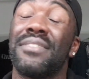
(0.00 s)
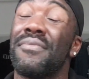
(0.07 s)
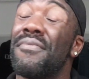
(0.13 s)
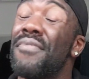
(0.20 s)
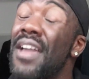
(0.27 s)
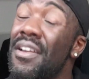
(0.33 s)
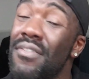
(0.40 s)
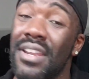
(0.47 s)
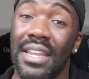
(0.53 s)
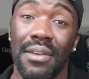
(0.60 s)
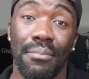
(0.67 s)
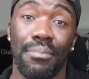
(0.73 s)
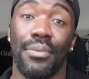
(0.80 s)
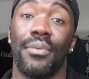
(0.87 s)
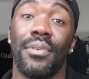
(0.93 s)
very
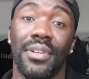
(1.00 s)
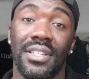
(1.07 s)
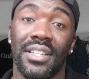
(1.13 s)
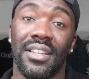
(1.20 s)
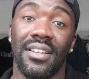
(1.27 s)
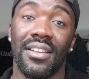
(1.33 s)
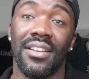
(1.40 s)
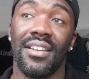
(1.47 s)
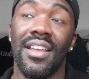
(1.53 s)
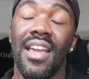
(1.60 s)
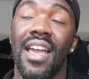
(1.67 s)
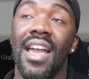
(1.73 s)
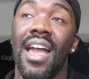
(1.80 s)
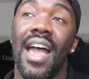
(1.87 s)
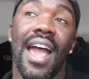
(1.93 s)
important.
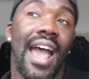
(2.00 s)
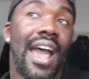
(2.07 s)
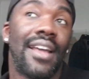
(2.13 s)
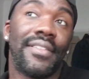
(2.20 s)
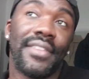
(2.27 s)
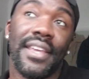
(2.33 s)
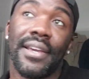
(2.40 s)
And